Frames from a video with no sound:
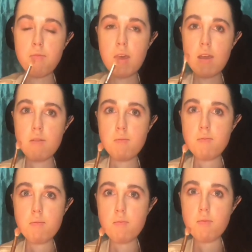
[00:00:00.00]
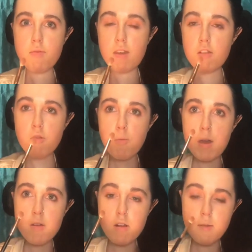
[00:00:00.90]
like facial
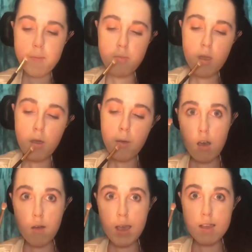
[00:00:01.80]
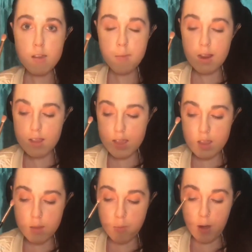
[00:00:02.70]
powder. Okay, so I'm gonna
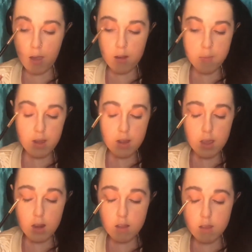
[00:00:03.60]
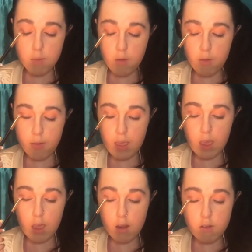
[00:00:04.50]
take this brown and I'm gonna kind of smoke
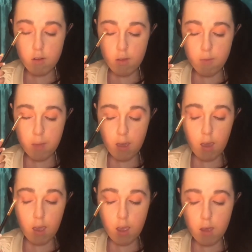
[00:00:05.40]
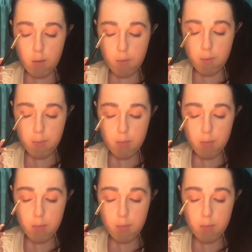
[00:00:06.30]
the edge of my eye out